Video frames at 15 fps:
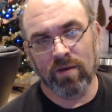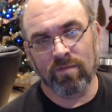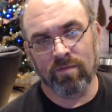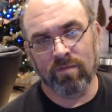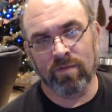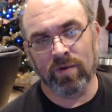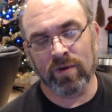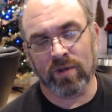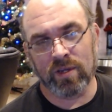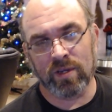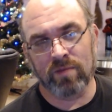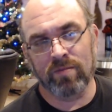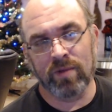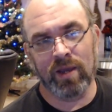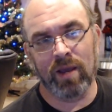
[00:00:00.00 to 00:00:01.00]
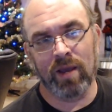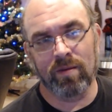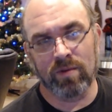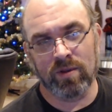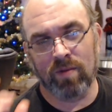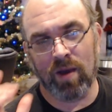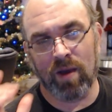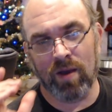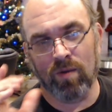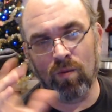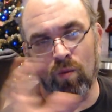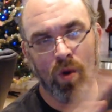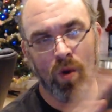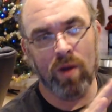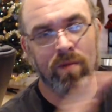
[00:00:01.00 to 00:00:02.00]
versus being able to buy
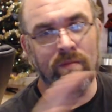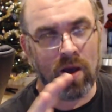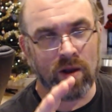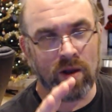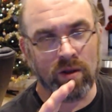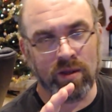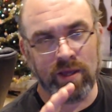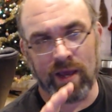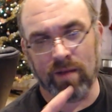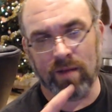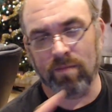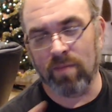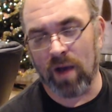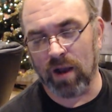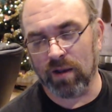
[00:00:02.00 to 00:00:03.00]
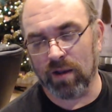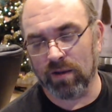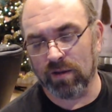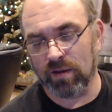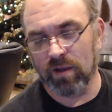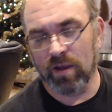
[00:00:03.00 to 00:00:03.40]
one model kit box